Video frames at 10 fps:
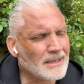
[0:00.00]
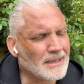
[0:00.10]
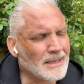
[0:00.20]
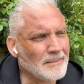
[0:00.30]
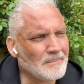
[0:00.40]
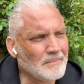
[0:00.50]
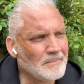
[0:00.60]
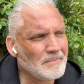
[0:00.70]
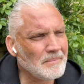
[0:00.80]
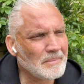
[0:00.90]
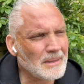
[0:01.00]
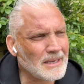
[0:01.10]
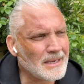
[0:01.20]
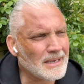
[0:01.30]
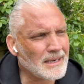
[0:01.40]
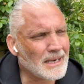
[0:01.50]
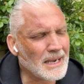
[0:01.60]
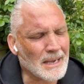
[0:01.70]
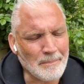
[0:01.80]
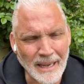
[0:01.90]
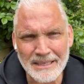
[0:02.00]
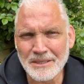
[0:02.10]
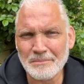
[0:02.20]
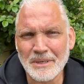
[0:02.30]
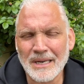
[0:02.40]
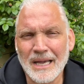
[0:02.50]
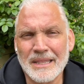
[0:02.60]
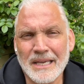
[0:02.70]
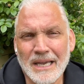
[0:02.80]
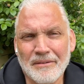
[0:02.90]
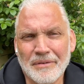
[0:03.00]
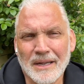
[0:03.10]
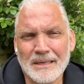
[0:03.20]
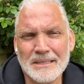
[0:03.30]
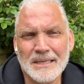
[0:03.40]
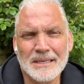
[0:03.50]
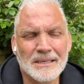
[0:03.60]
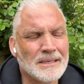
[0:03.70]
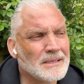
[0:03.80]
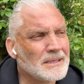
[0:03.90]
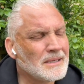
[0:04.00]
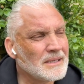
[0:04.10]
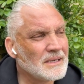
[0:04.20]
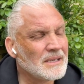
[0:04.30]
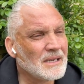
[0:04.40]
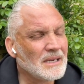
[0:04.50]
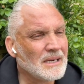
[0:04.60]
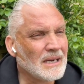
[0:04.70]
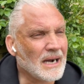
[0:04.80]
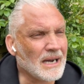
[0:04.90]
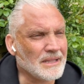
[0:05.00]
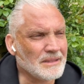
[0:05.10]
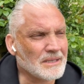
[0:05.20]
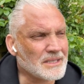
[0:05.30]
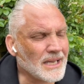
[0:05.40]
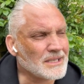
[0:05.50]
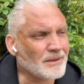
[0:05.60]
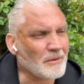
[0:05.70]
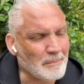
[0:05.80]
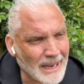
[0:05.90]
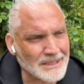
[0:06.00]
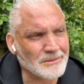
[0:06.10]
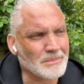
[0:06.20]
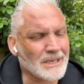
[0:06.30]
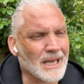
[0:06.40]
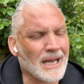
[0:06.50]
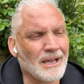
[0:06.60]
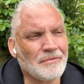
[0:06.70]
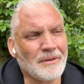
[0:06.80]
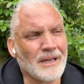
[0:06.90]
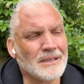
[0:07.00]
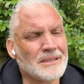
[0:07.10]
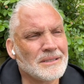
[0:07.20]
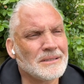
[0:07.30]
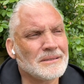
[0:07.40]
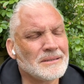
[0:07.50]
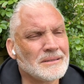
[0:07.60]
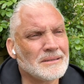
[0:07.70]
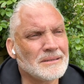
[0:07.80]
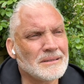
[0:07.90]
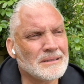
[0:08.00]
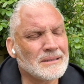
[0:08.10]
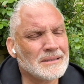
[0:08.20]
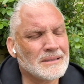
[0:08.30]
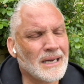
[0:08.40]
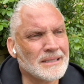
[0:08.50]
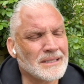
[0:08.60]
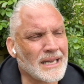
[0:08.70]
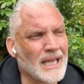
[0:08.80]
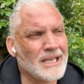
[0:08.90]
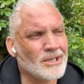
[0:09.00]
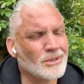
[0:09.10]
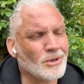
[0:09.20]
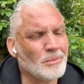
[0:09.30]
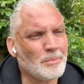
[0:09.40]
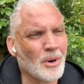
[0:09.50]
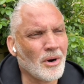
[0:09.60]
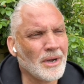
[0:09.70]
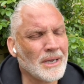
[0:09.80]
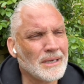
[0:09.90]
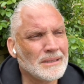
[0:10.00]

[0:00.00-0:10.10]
um, abandonment I think I felt. I think the sense of abandonment I felt as an eight-year-old boy